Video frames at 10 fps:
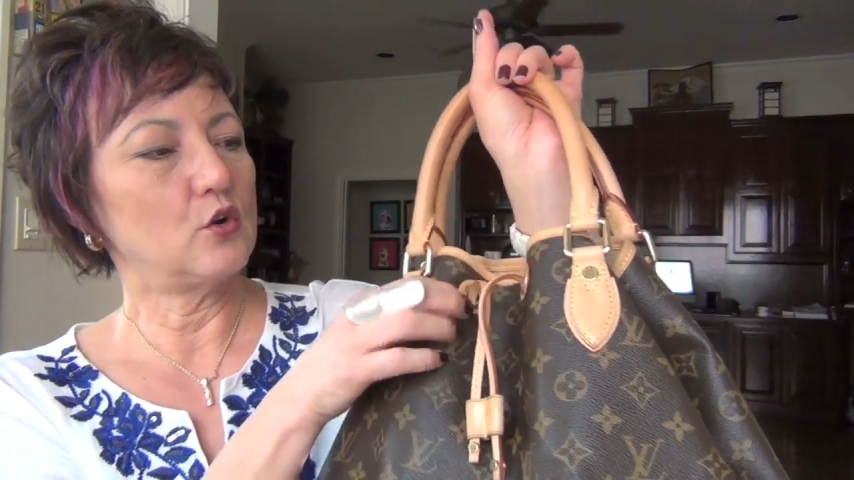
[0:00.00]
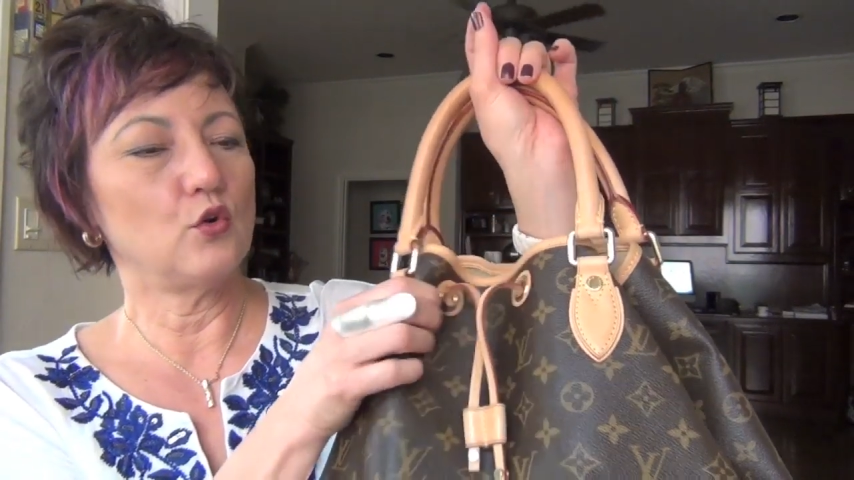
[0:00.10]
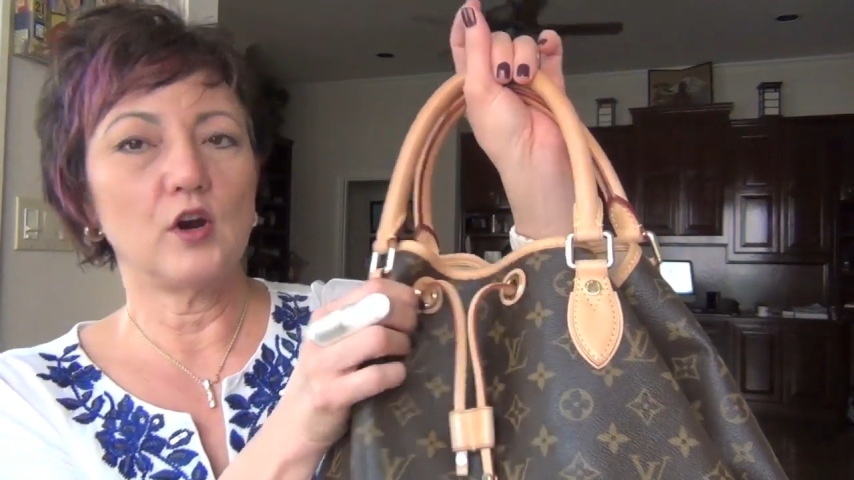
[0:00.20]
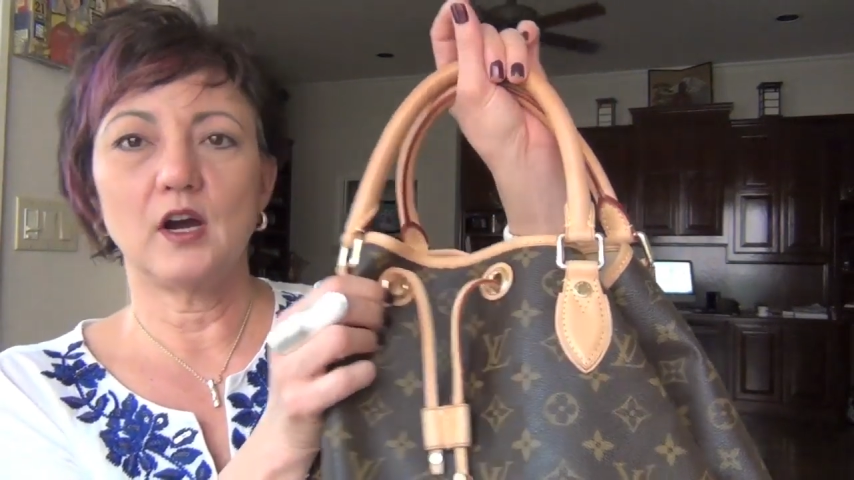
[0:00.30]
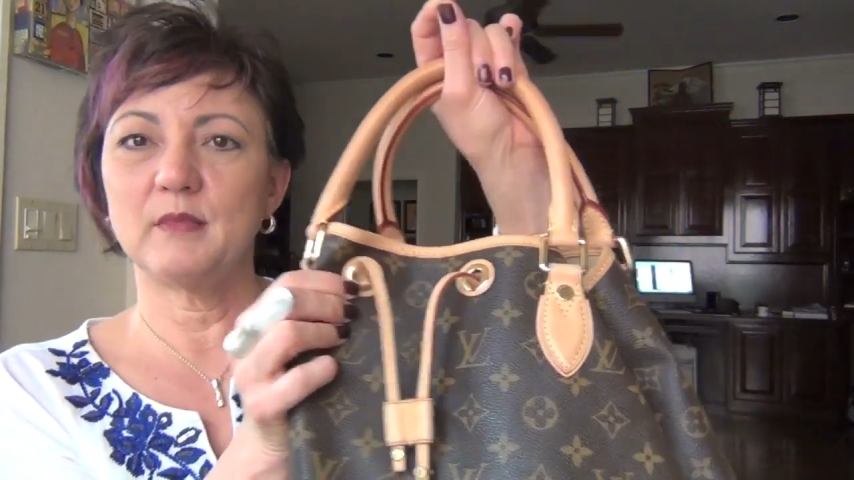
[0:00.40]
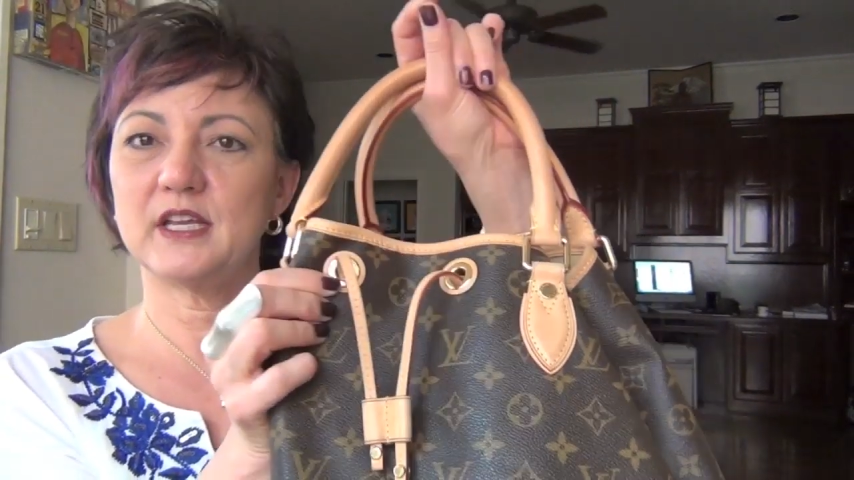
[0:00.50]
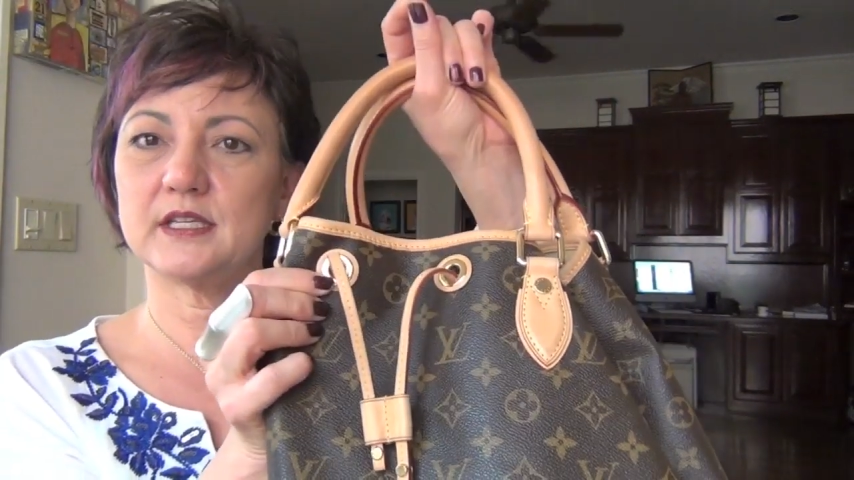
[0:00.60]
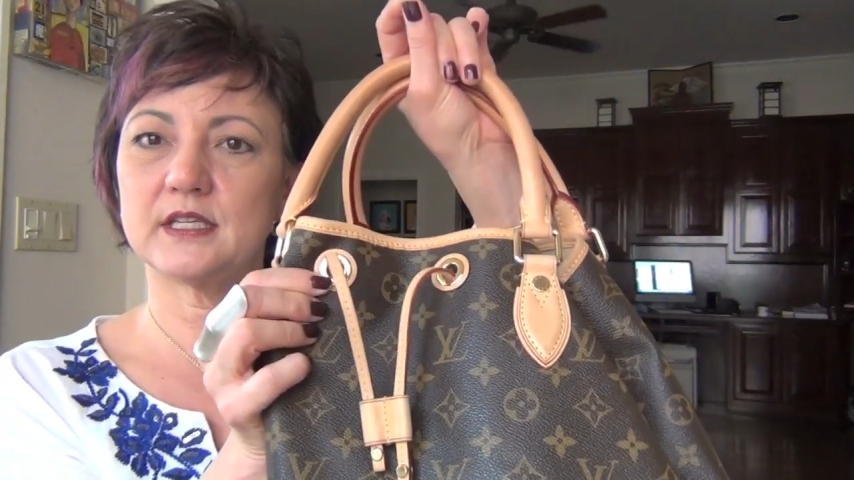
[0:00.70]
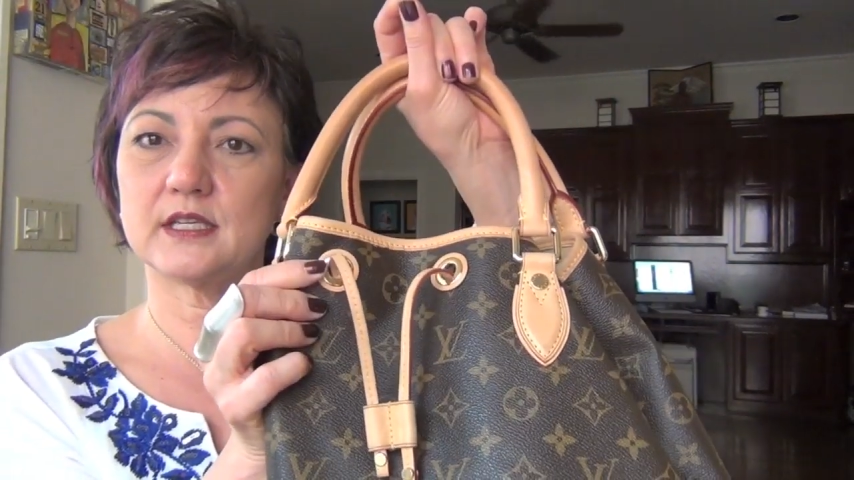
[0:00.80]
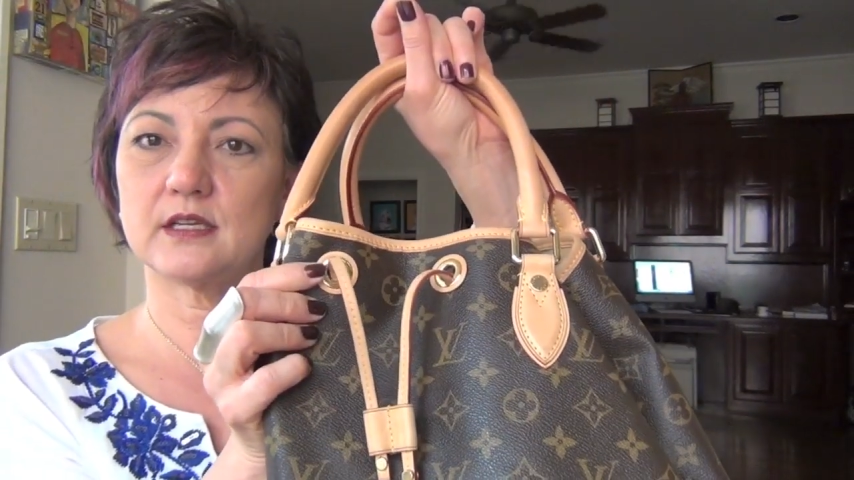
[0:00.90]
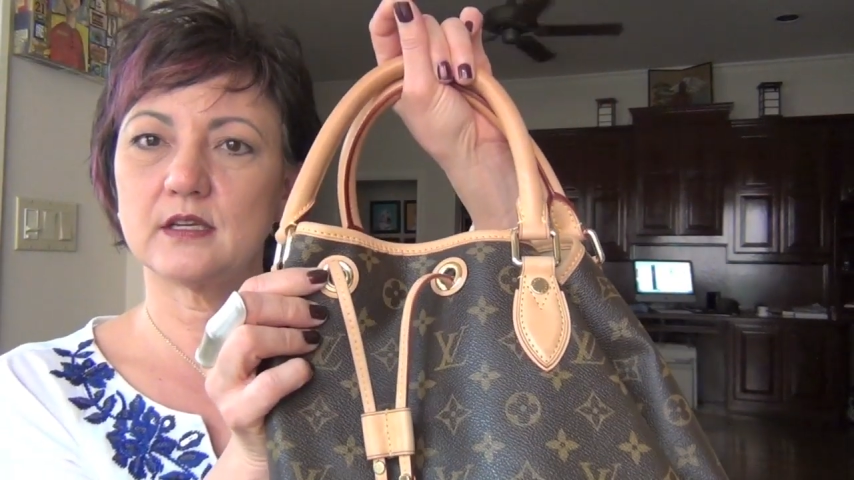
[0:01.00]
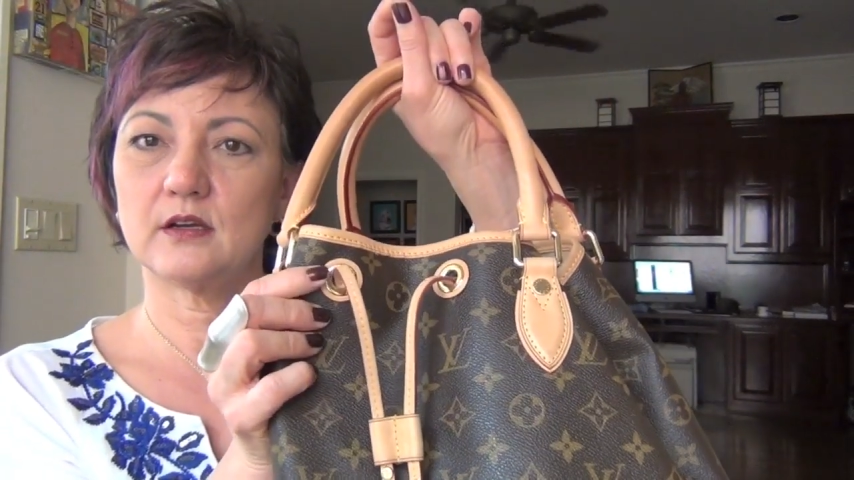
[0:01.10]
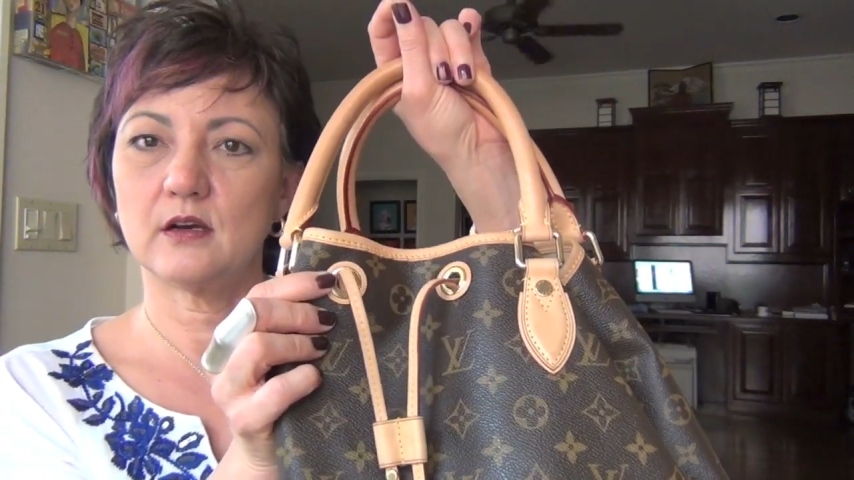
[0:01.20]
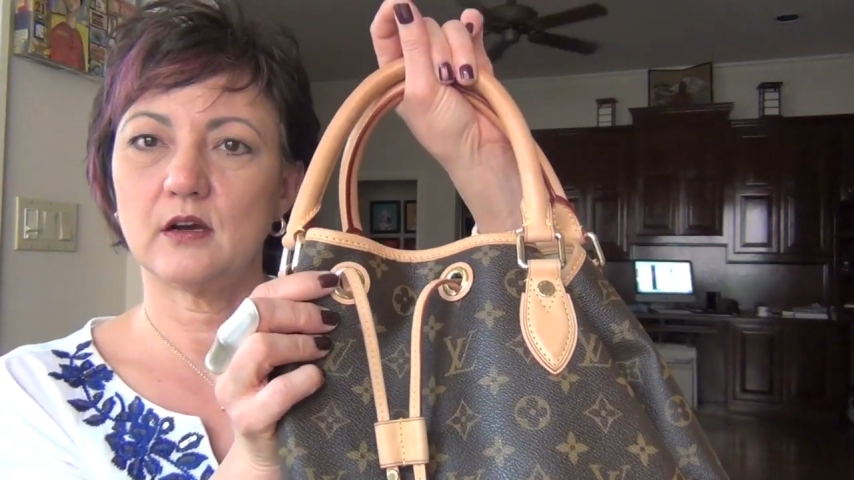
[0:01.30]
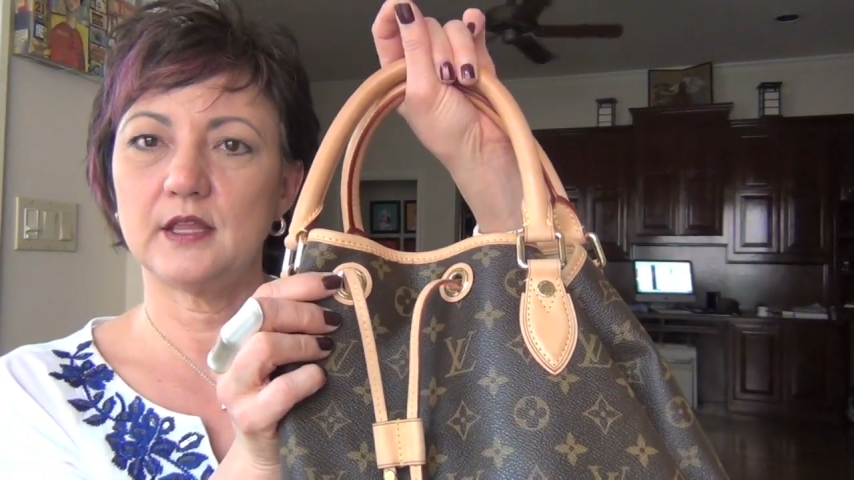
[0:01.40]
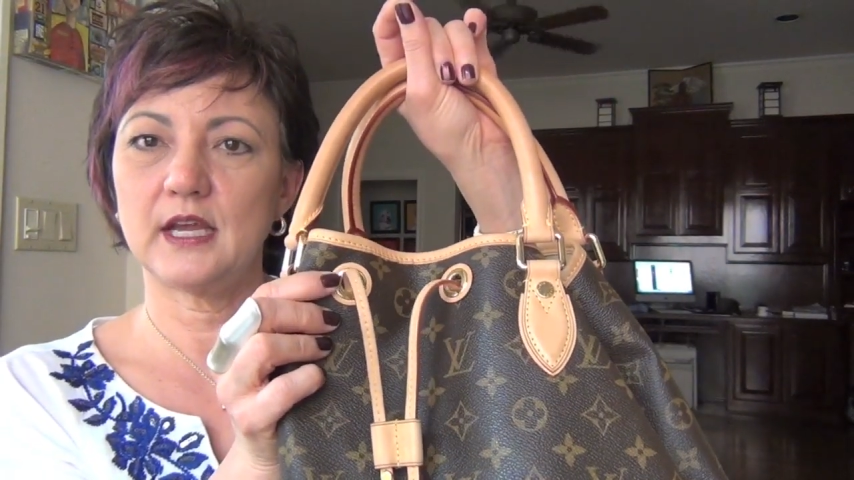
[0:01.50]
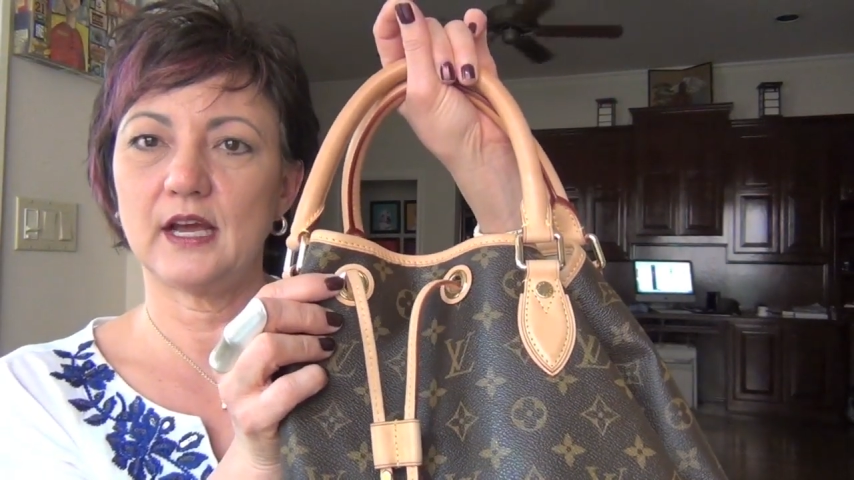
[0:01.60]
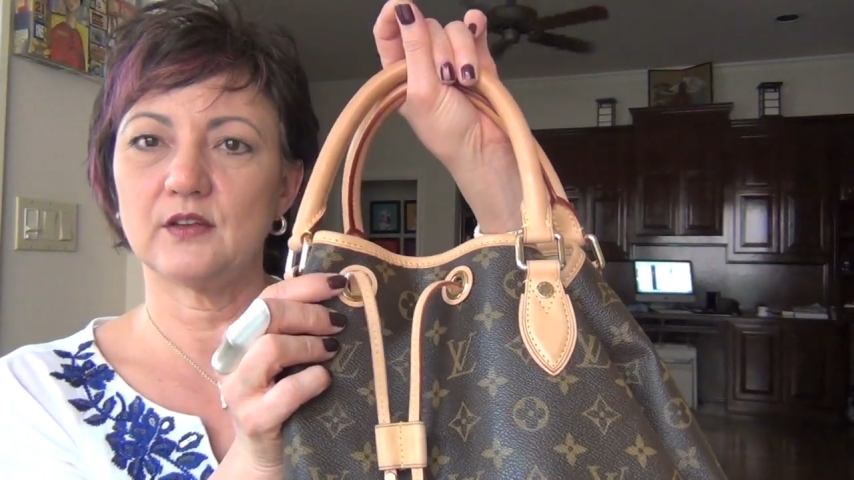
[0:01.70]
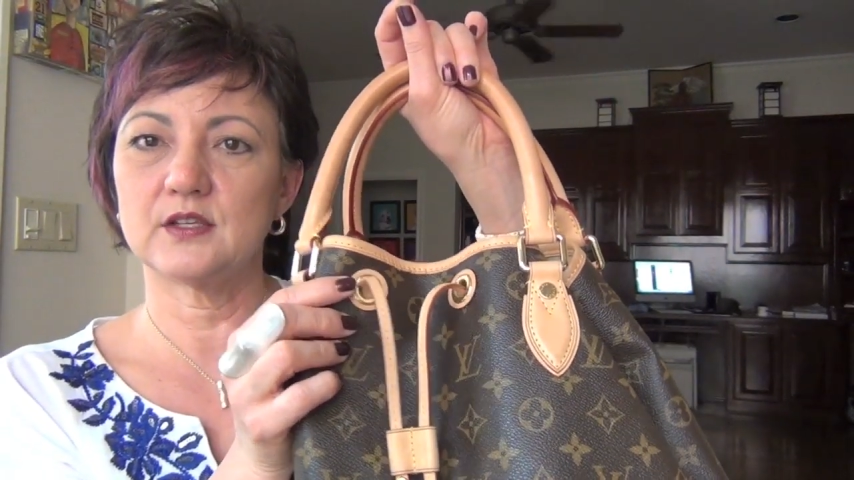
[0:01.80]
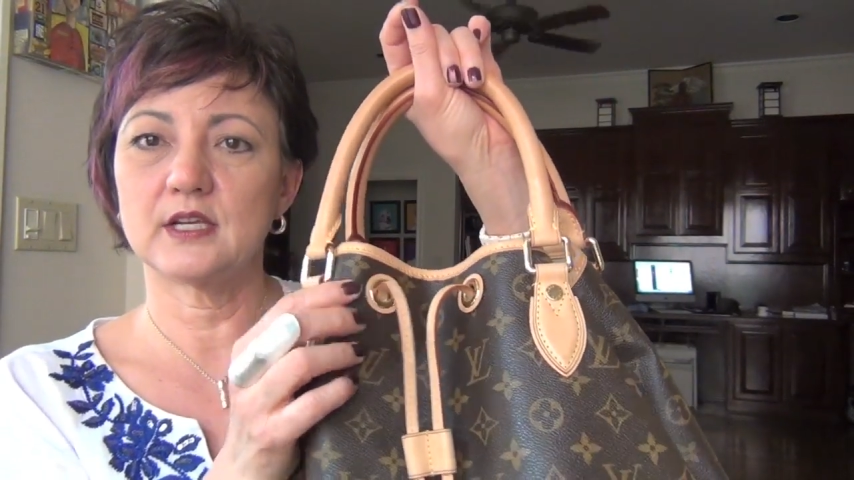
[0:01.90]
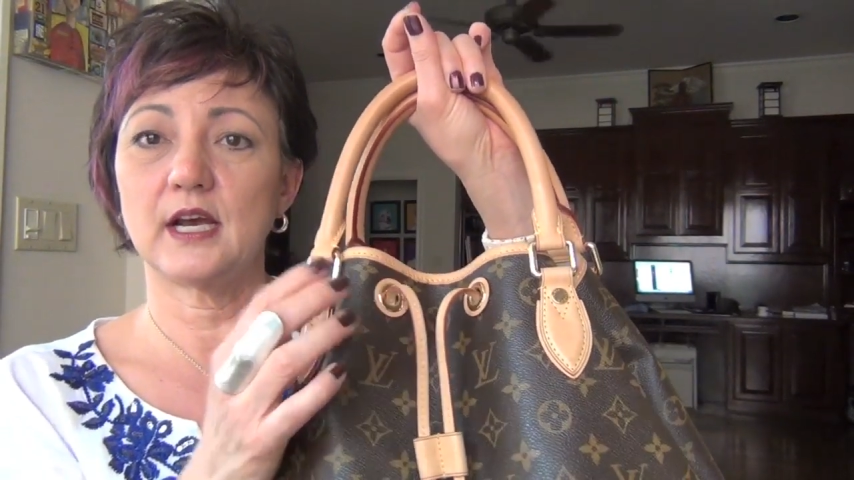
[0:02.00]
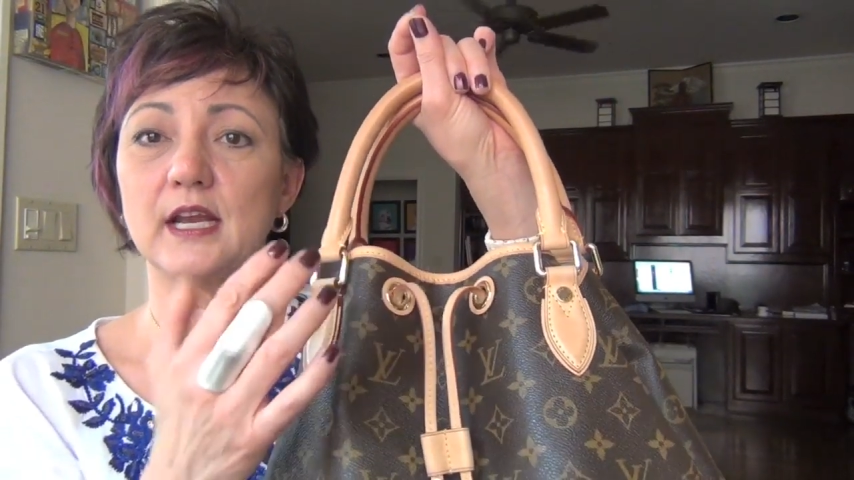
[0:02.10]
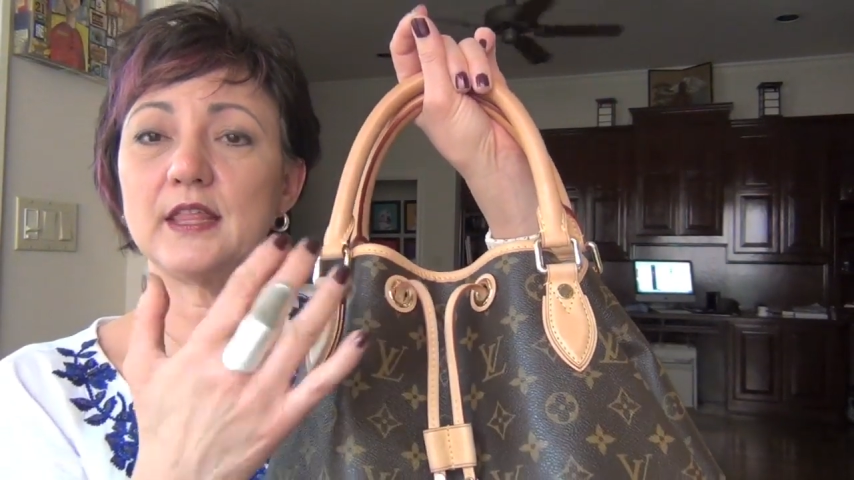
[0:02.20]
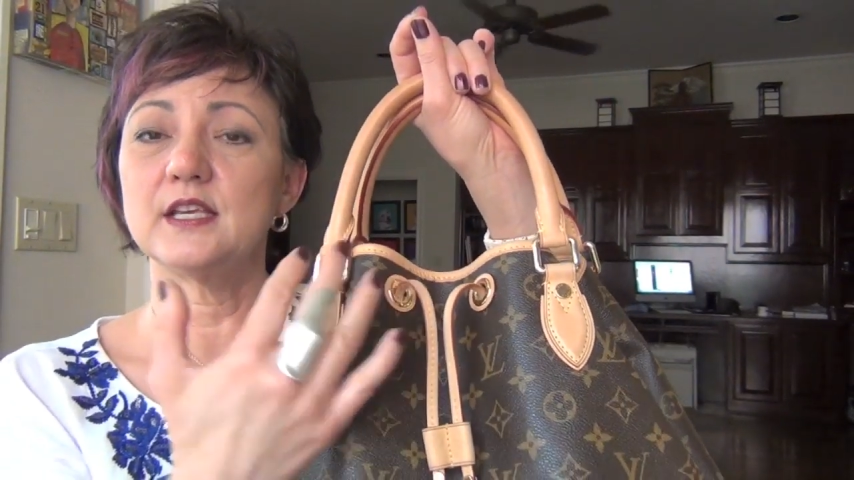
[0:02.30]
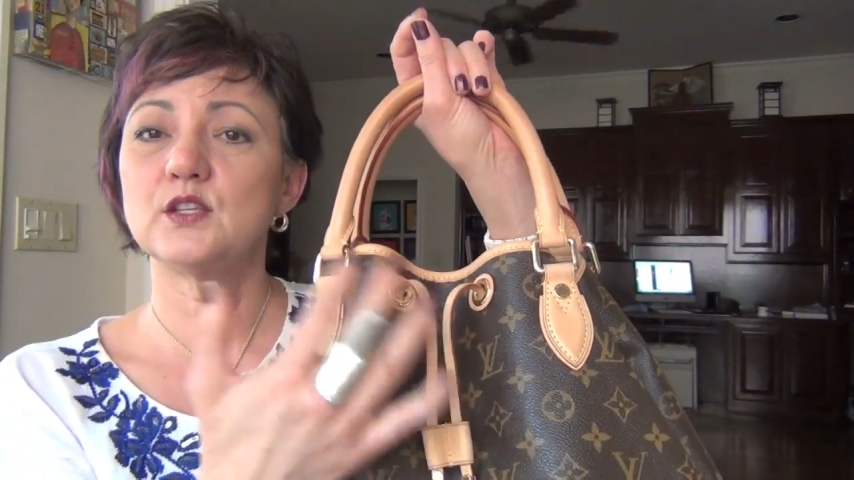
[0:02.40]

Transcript: grommets on the outside, and